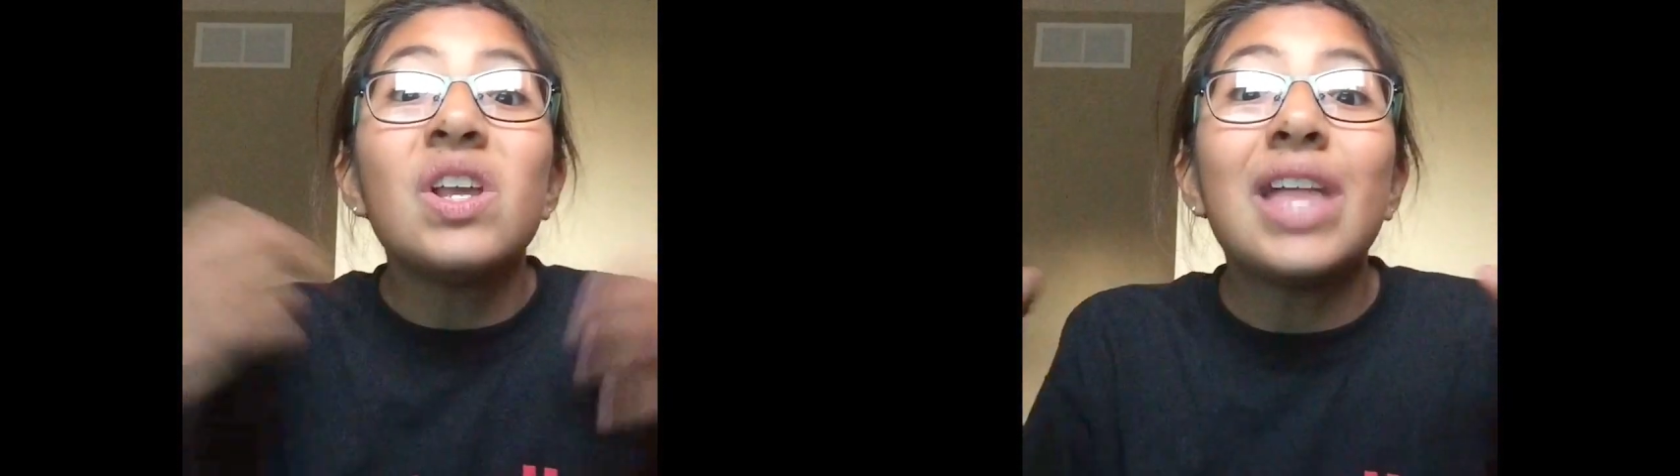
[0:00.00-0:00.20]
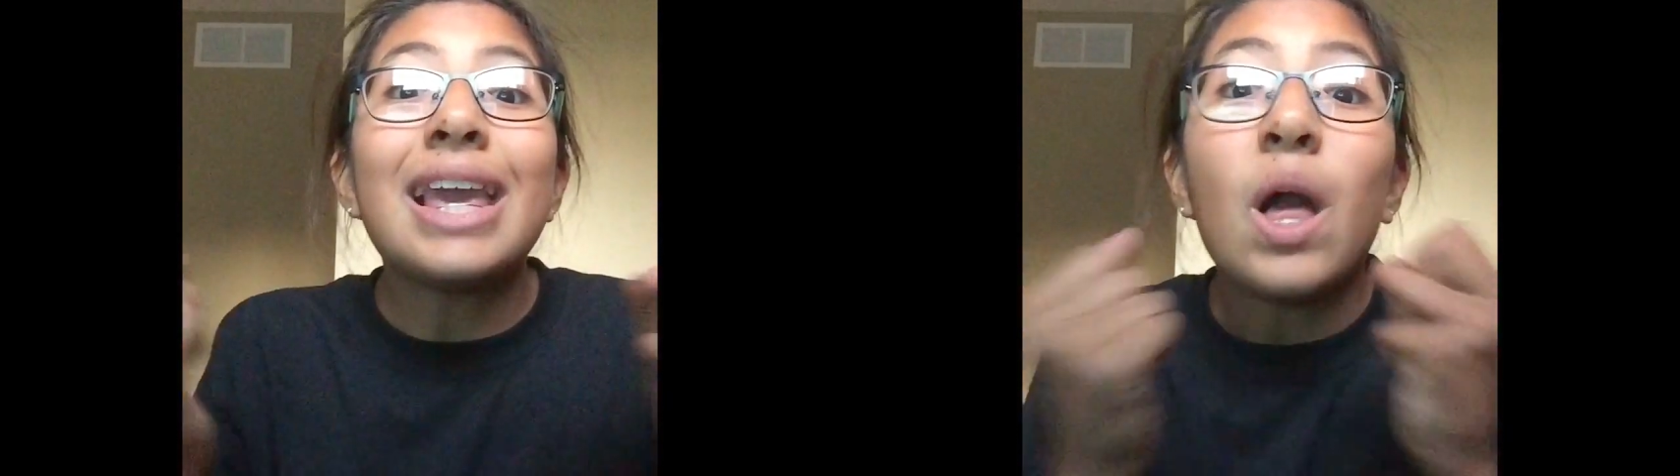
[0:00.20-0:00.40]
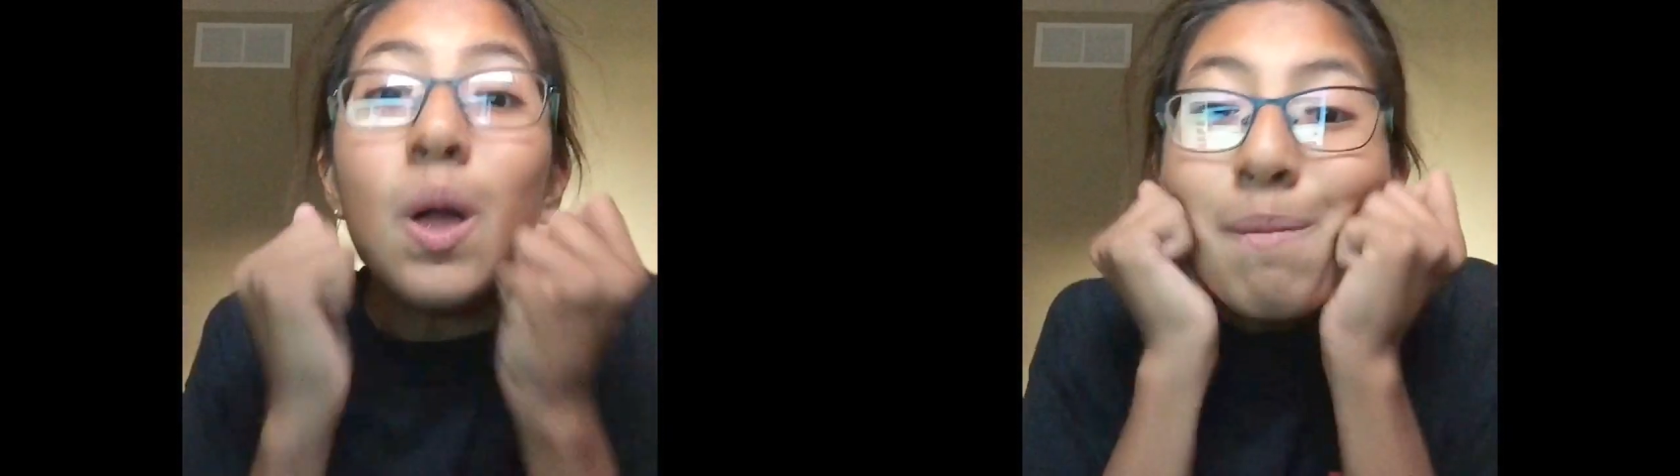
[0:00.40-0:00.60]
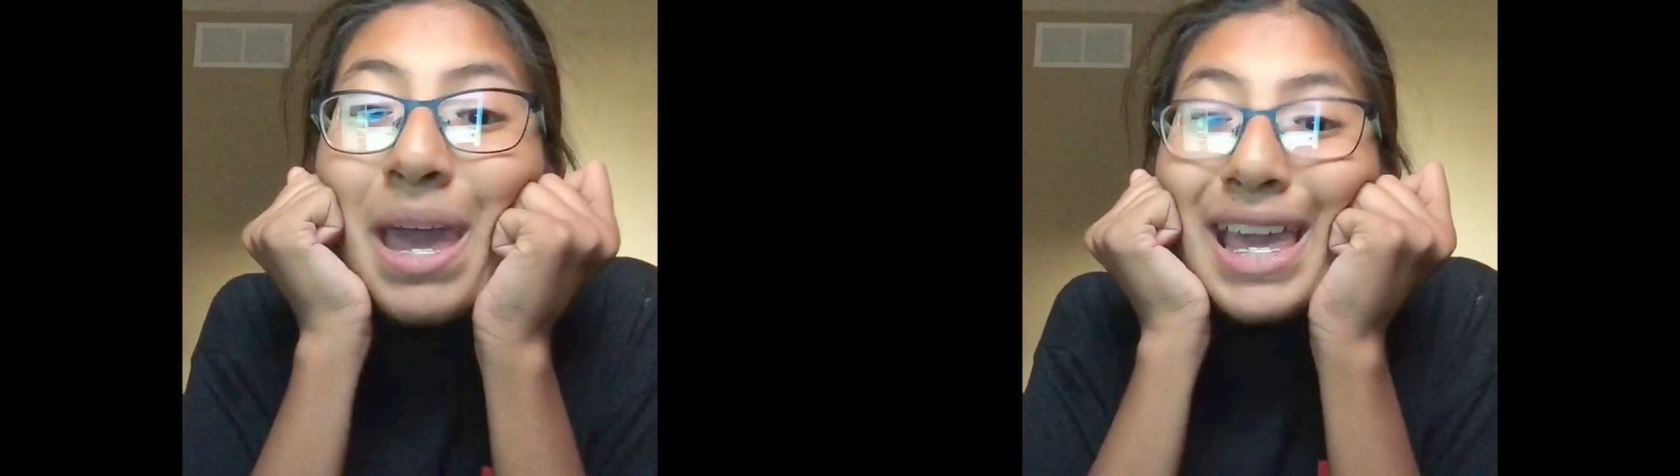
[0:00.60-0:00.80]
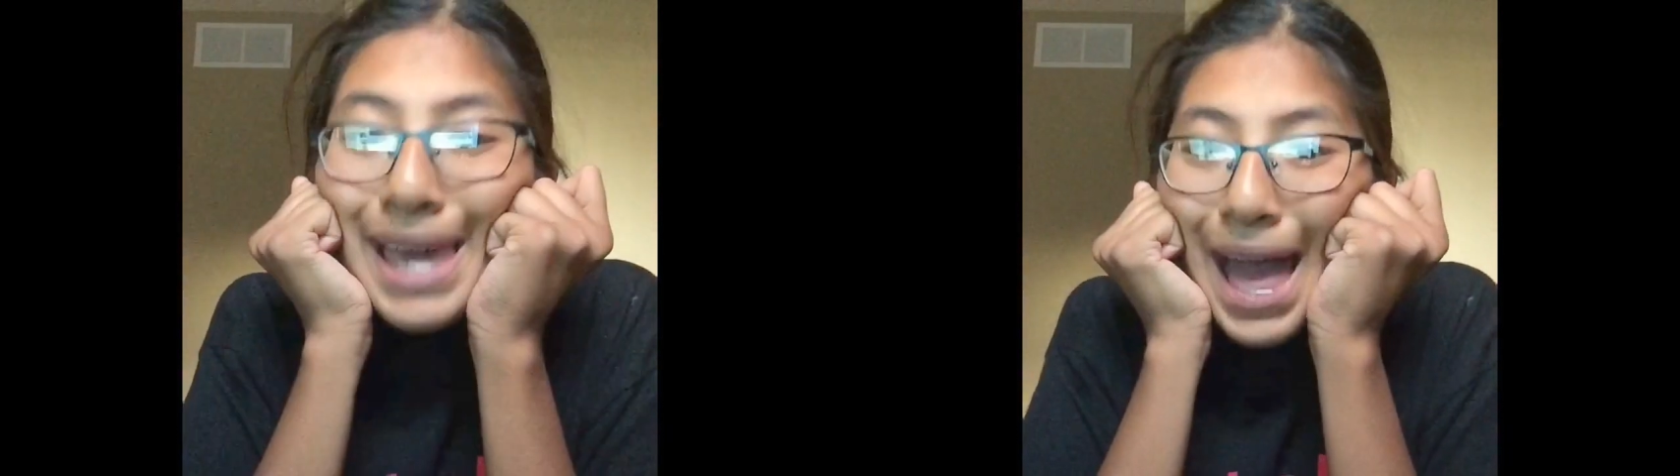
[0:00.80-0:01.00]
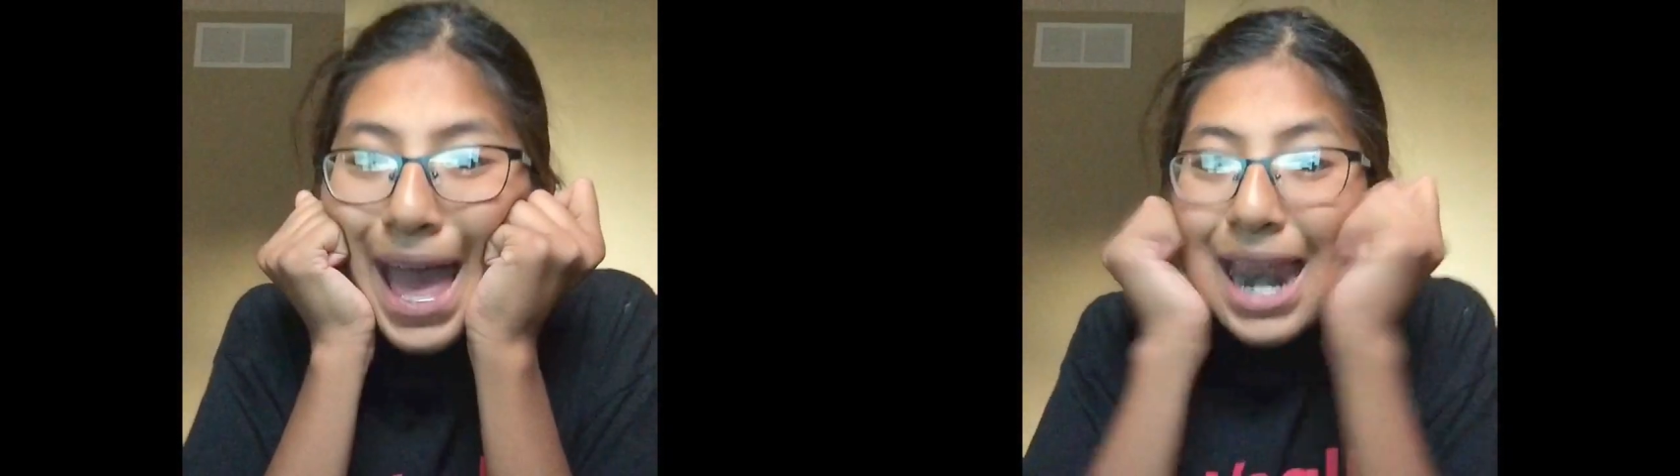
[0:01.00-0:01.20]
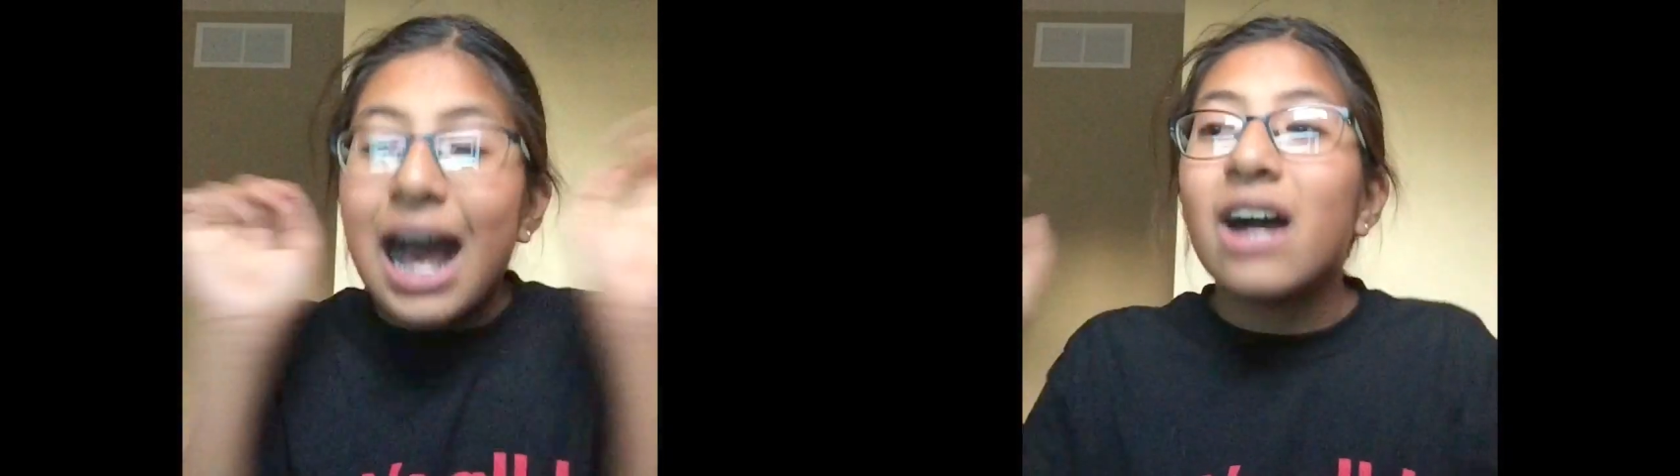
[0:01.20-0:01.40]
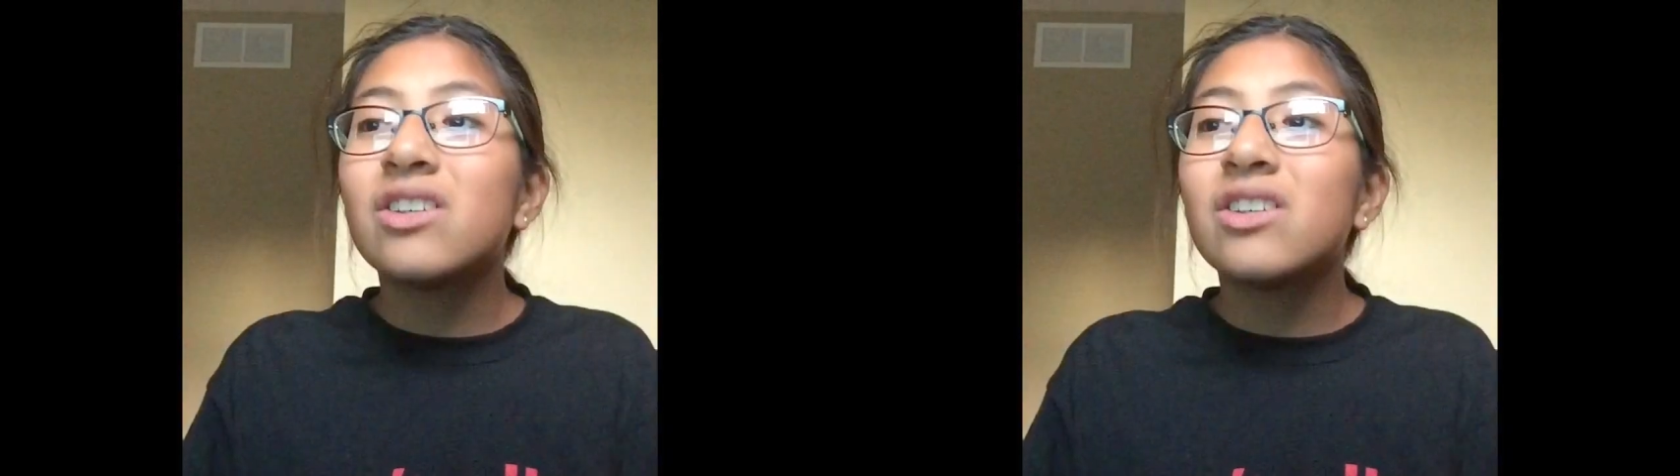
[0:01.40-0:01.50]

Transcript: you're like, oh my god.